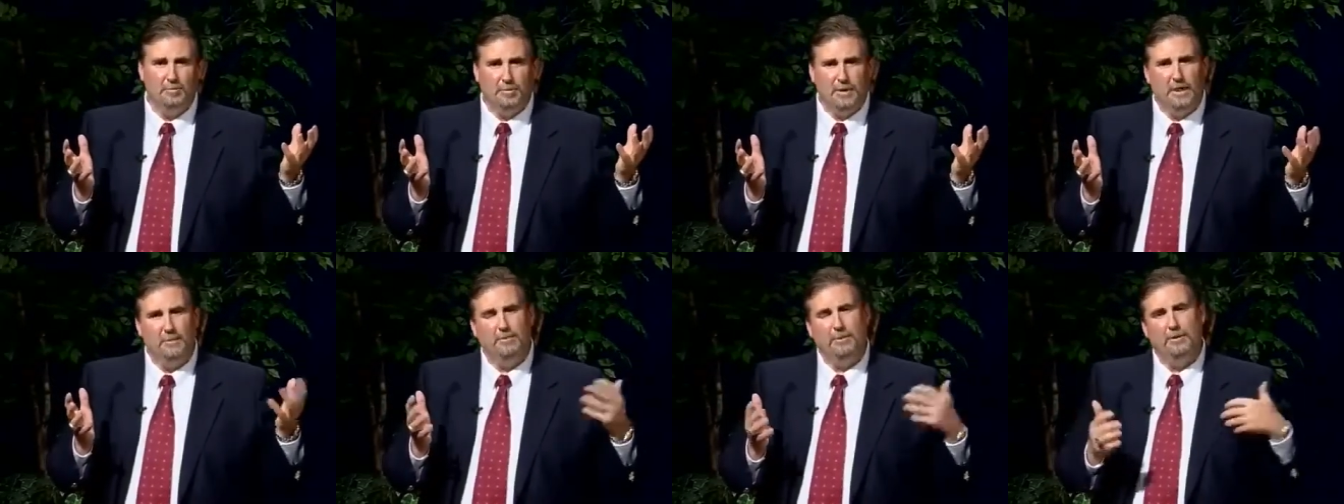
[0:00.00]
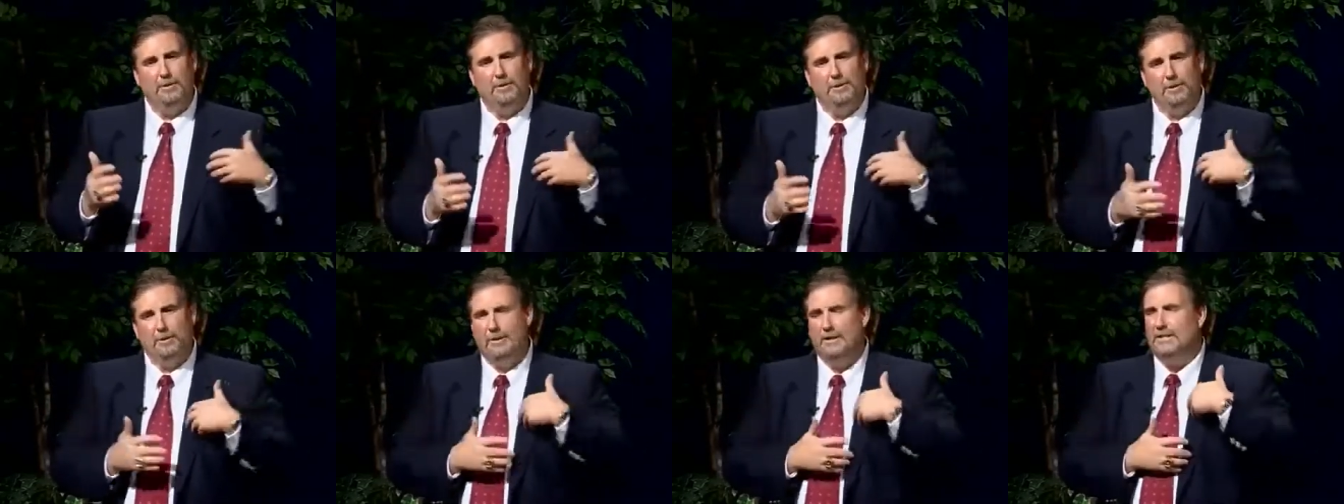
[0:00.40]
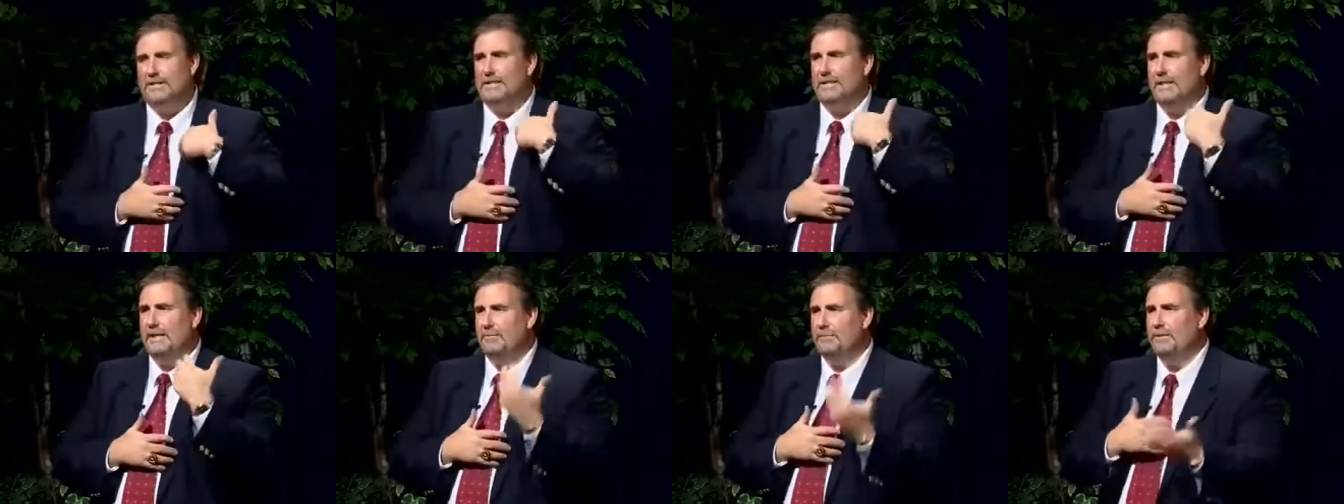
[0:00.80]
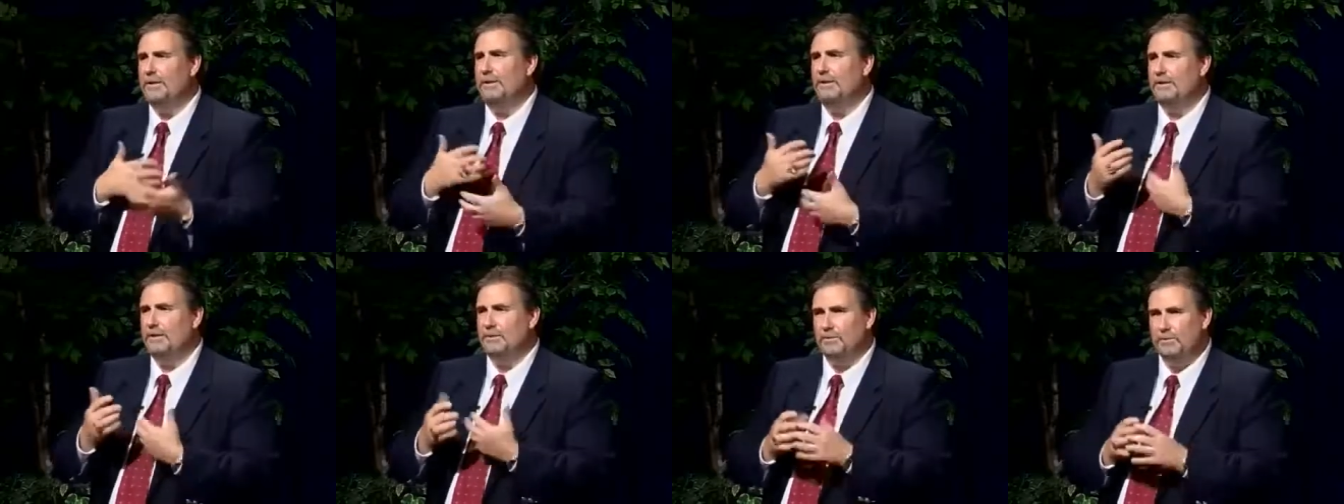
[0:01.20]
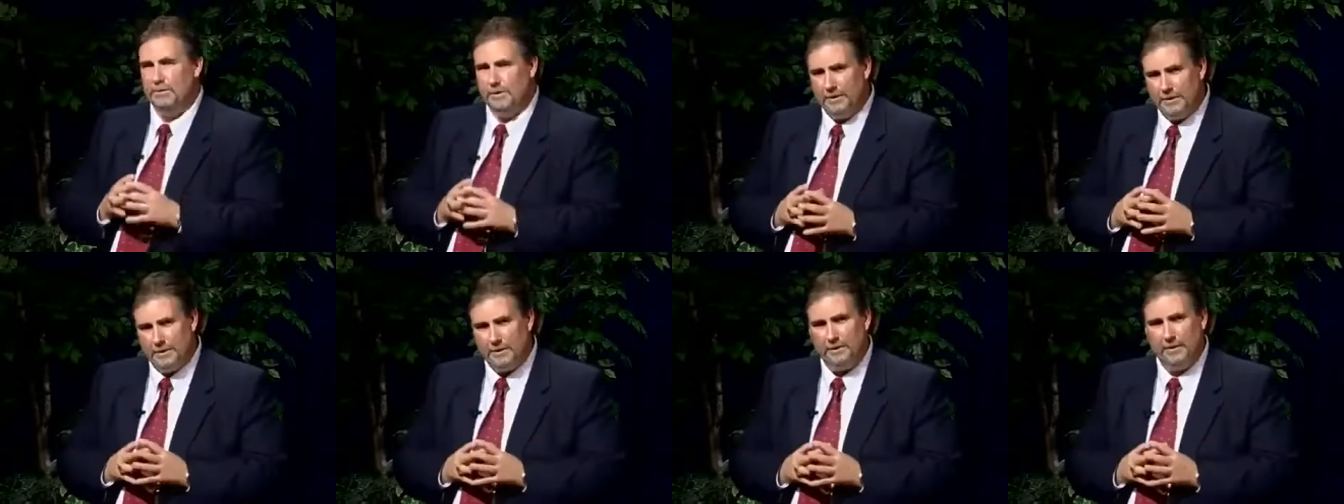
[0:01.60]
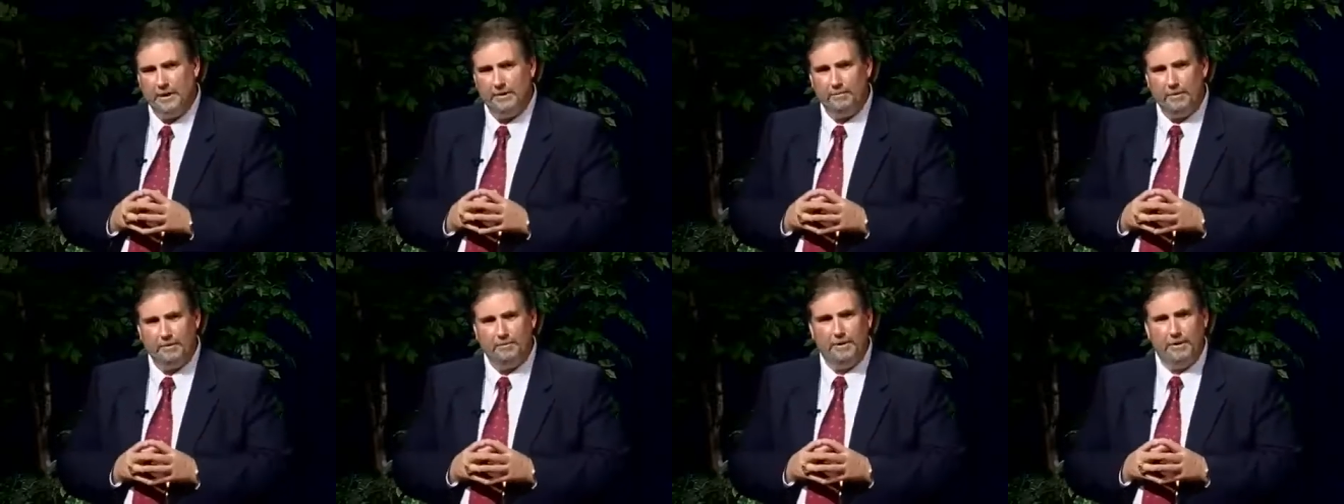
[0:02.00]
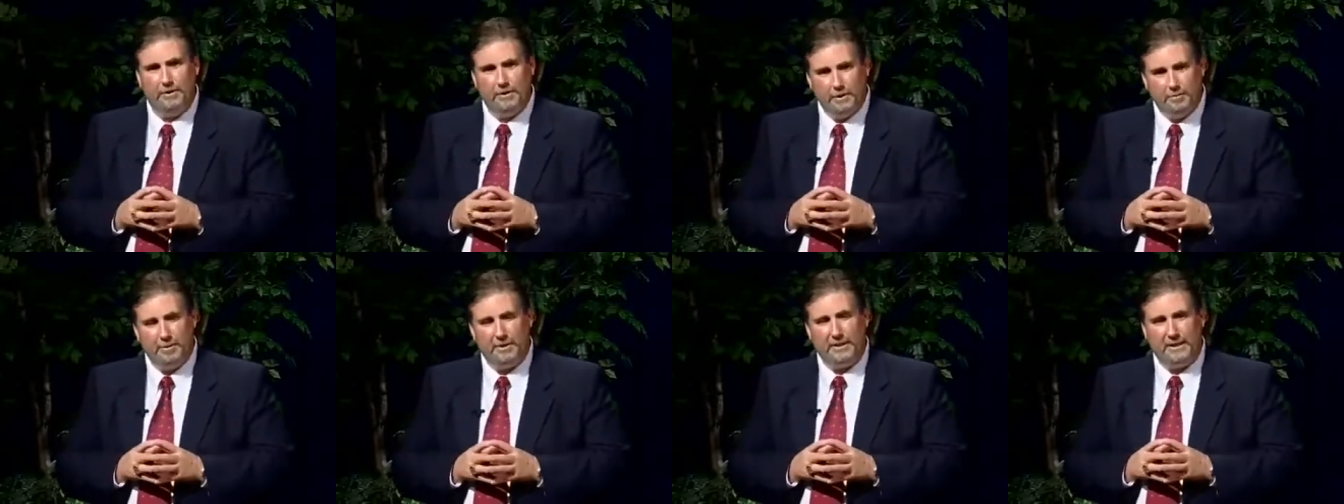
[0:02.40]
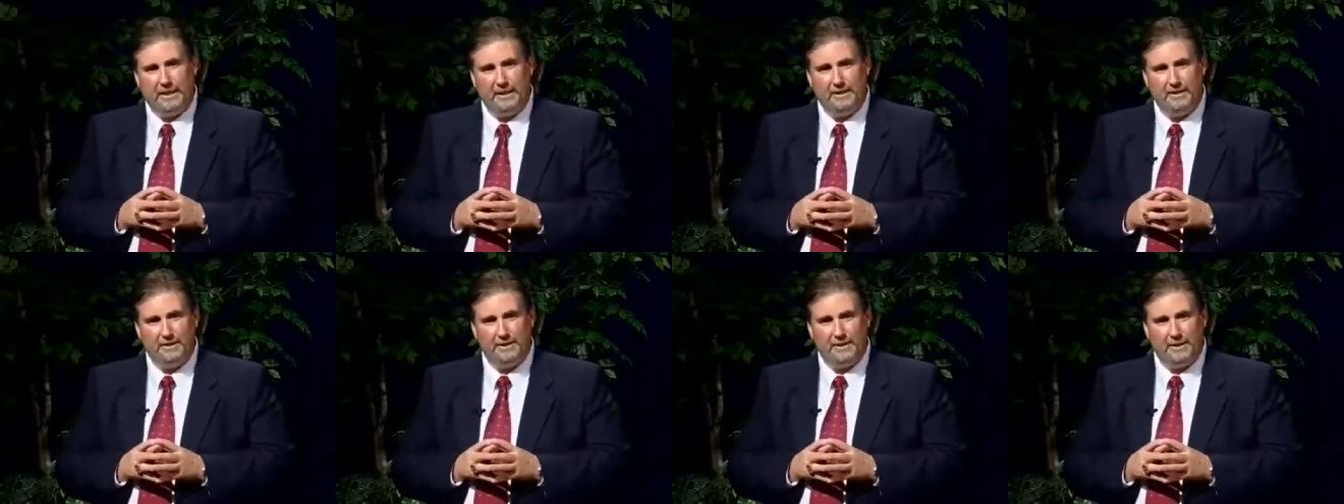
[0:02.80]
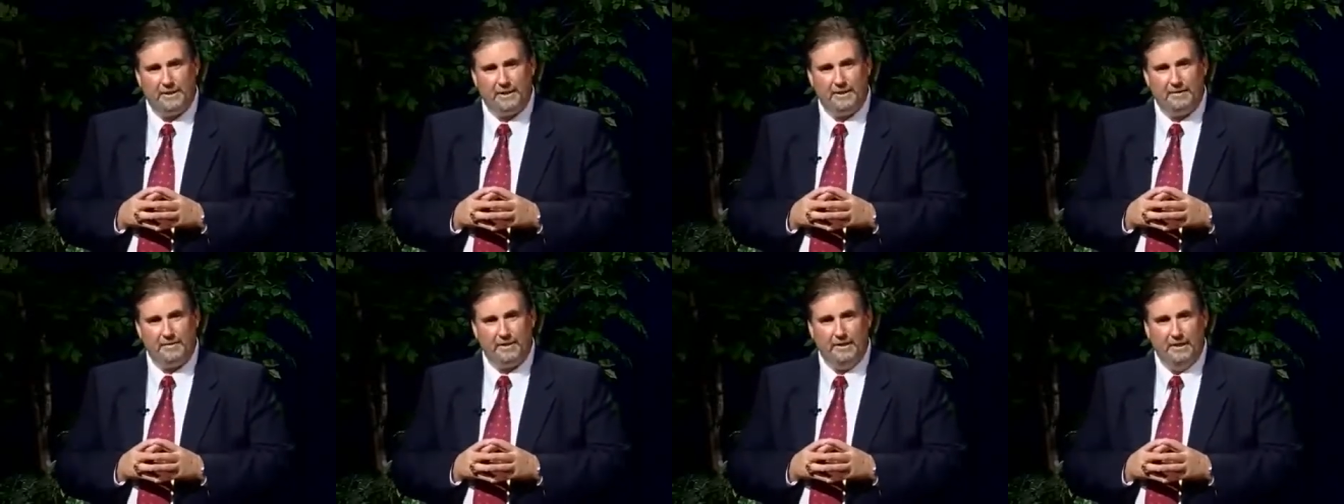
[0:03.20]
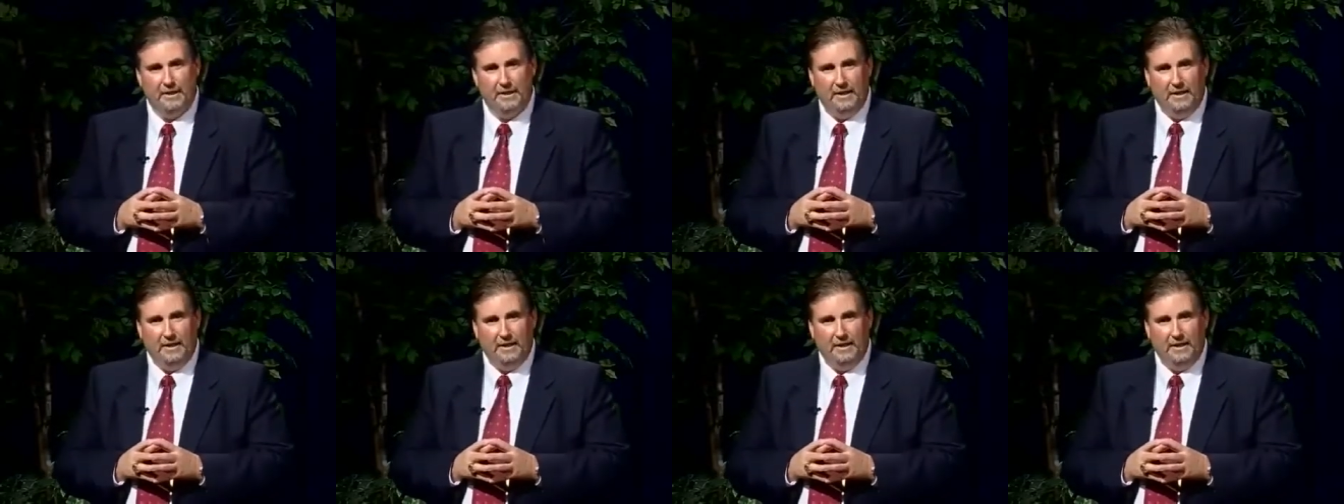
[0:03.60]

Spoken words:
people to do the same thing that we're doing. We duplicate ourselves.